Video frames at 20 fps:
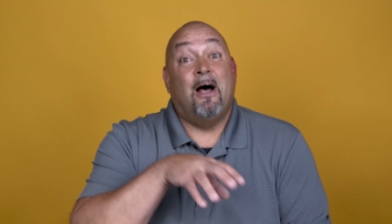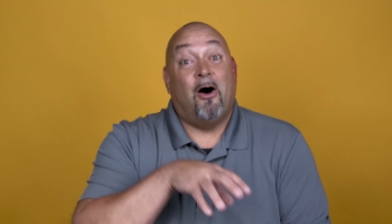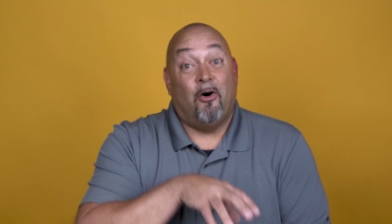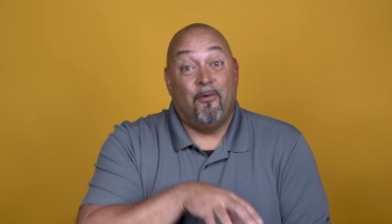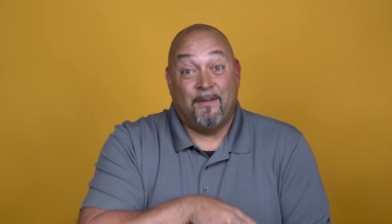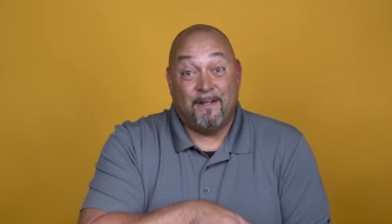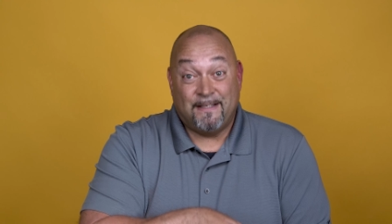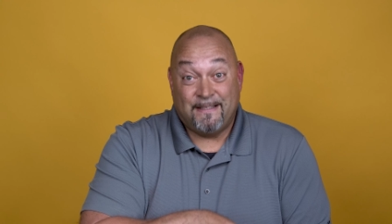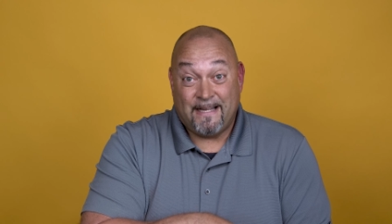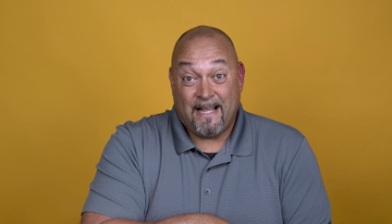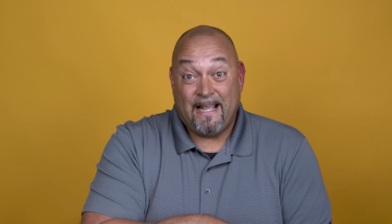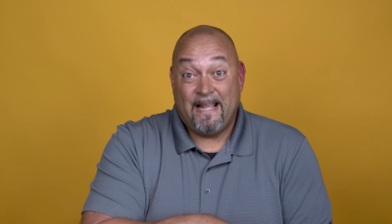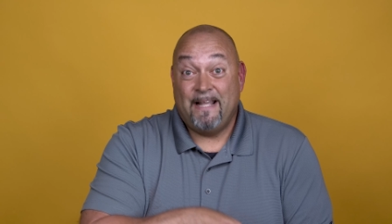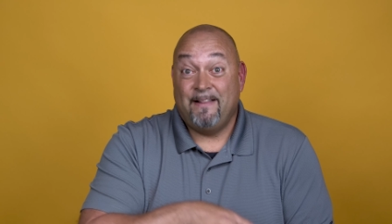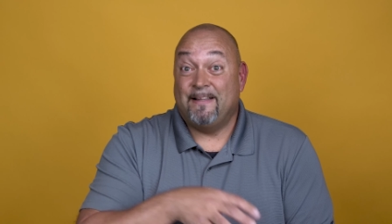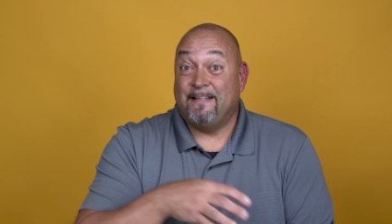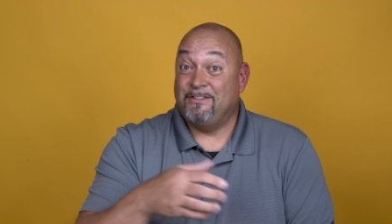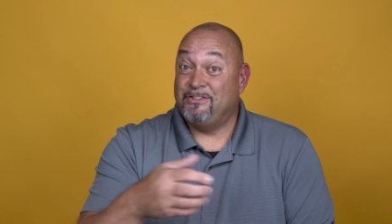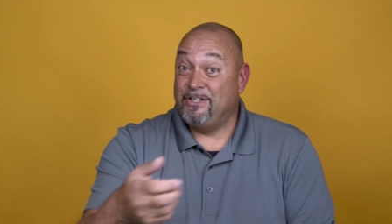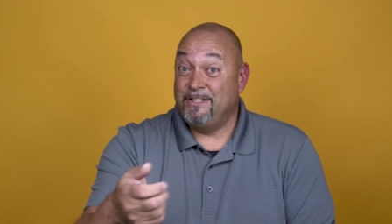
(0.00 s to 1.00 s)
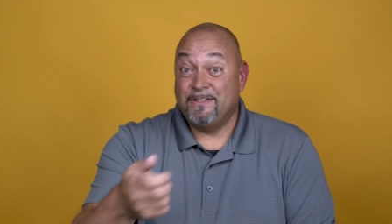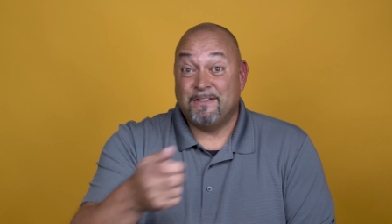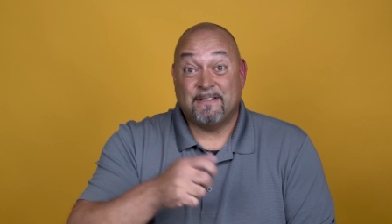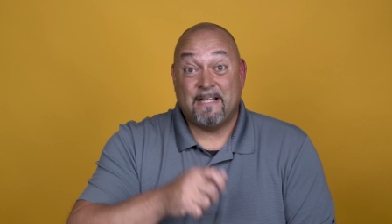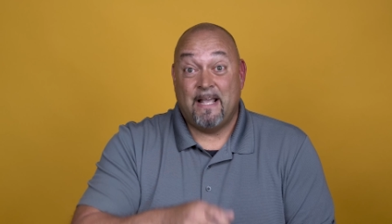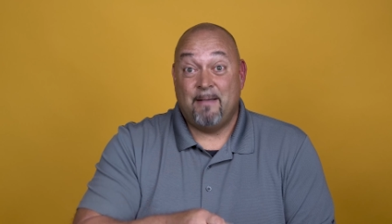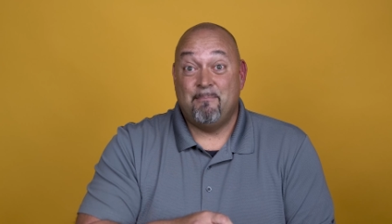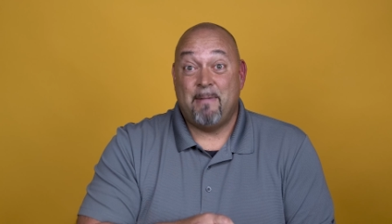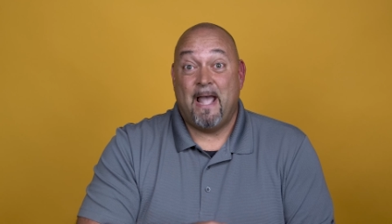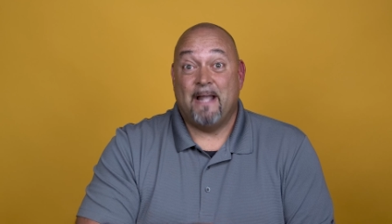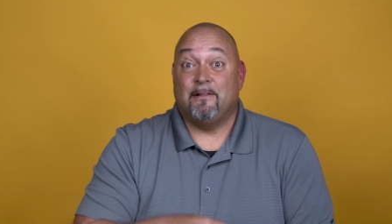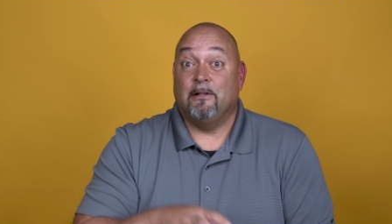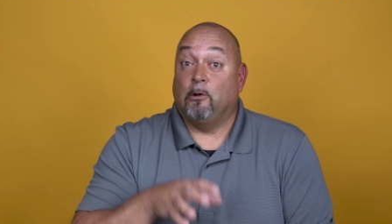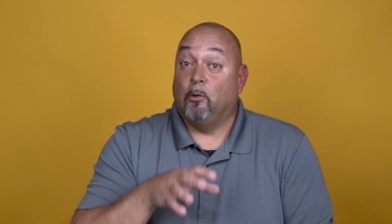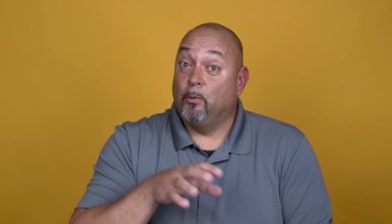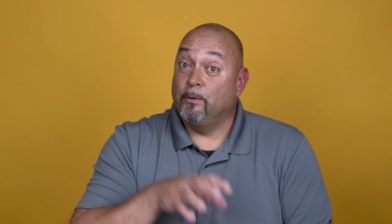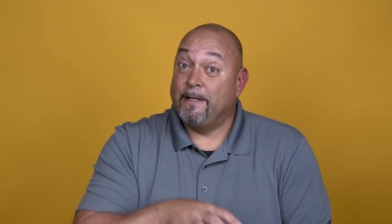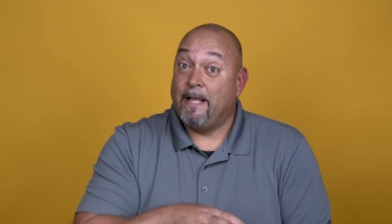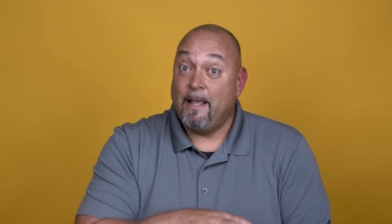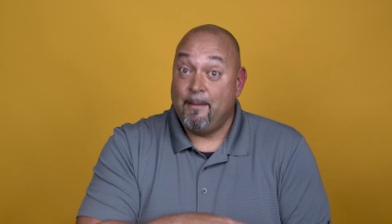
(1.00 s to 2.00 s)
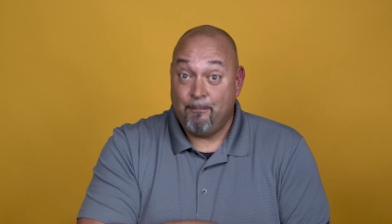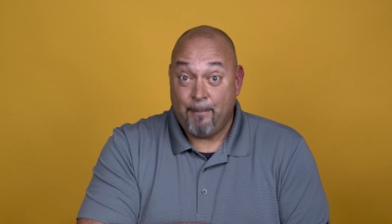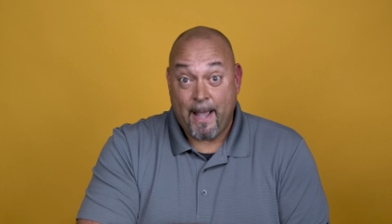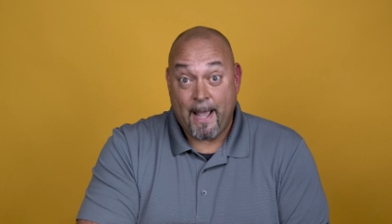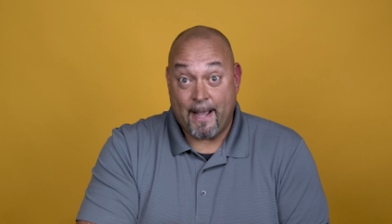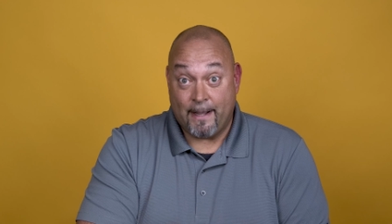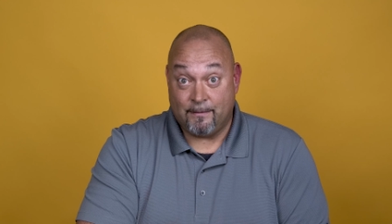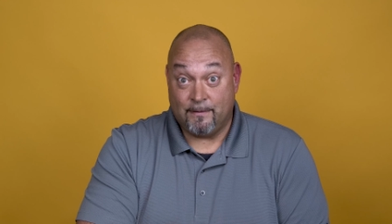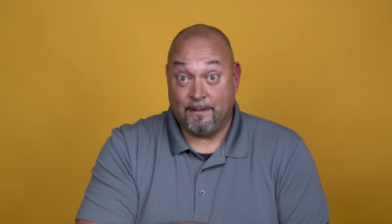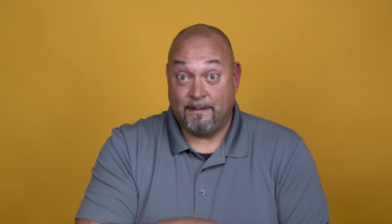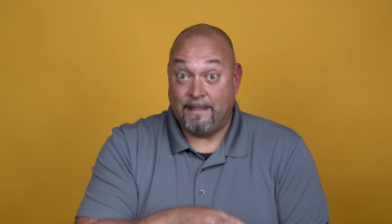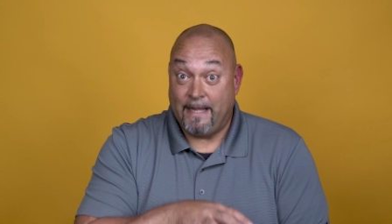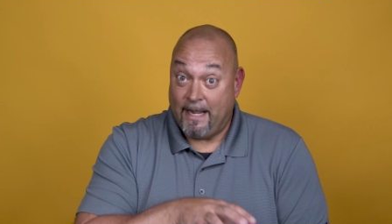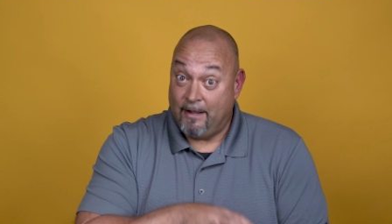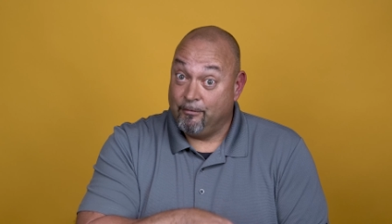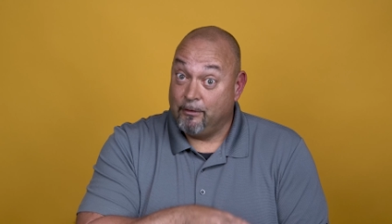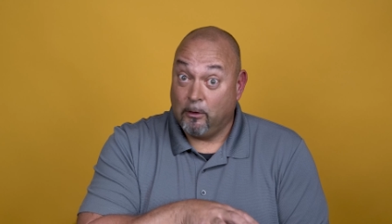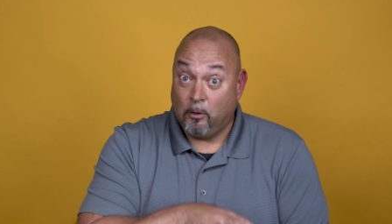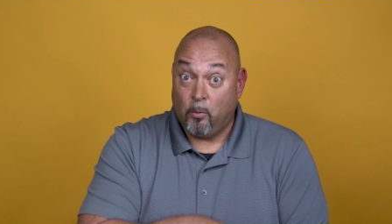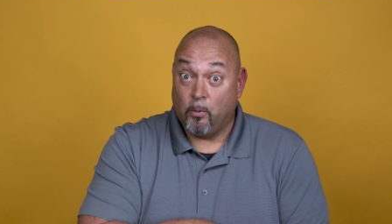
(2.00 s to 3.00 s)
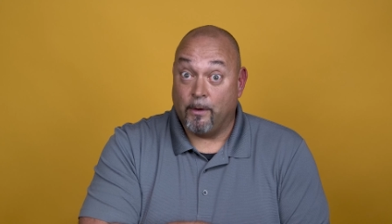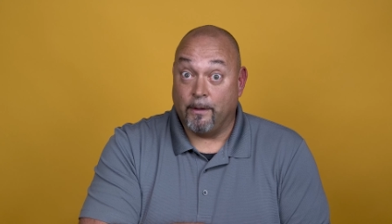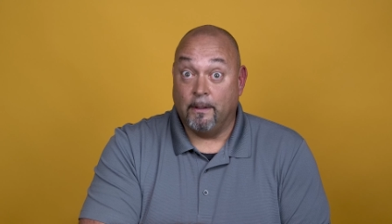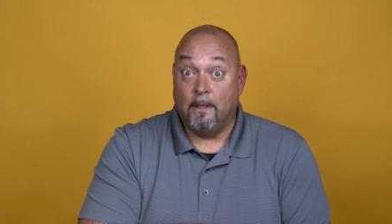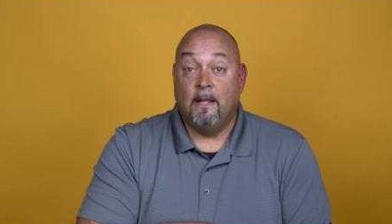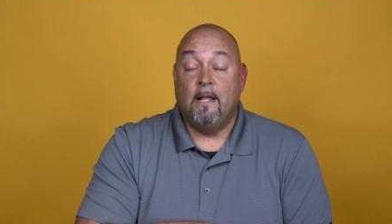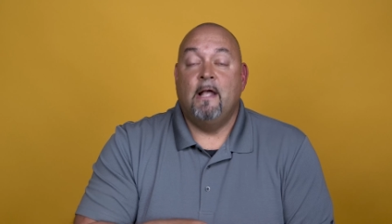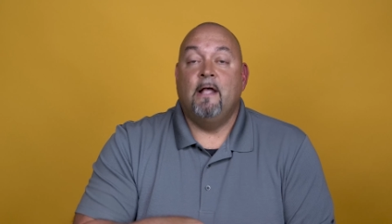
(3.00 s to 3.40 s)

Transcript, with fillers: on the day that Jesus came back, the Lord came back, the day of the Lord,